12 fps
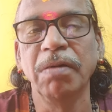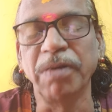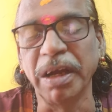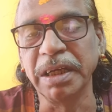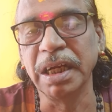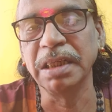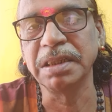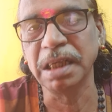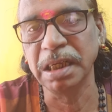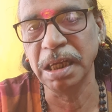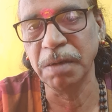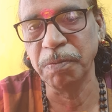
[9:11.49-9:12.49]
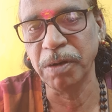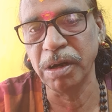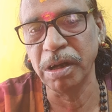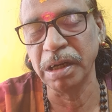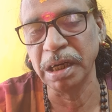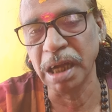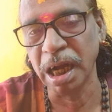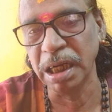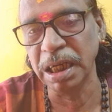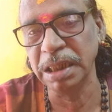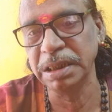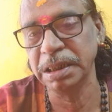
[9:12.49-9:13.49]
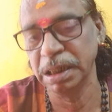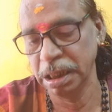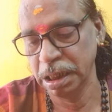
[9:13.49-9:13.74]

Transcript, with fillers: financial help or knowledge